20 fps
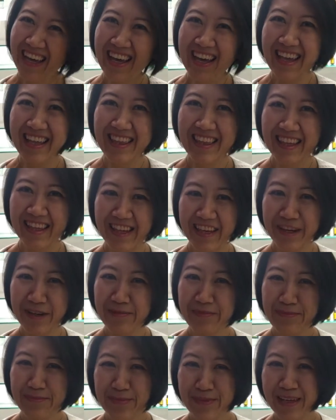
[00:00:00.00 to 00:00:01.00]
and uh,
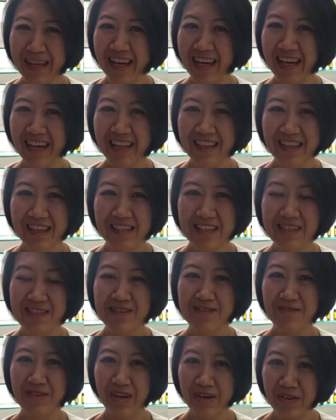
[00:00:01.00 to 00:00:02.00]
and
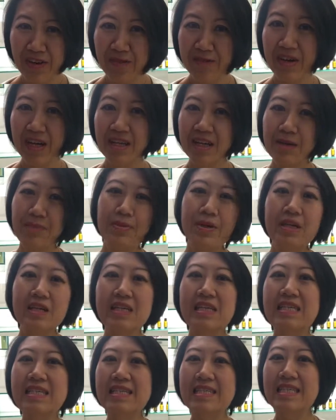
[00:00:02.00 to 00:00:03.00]
it's very funny
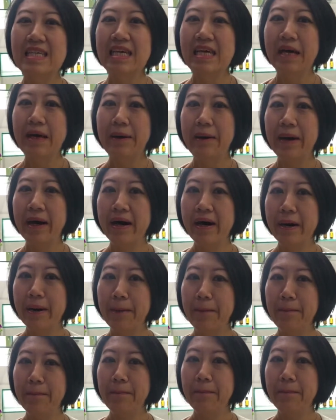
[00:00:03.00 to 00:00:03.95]
because uh,